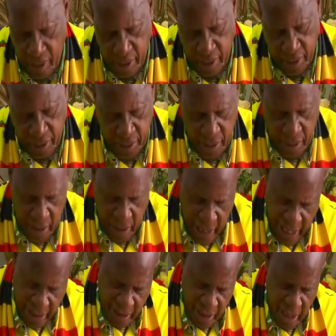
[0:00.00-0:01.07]
In the
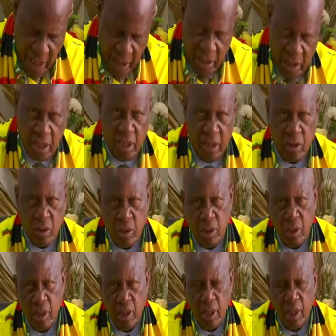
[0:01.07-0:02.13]
last election,
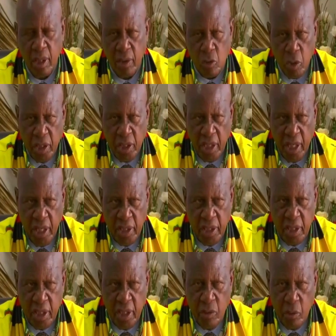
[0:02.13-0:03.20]

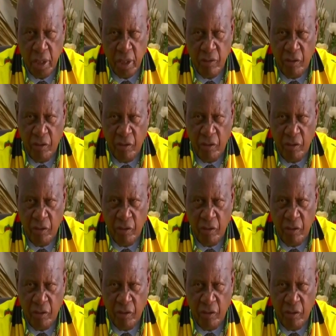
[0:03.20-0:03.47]
2018, we had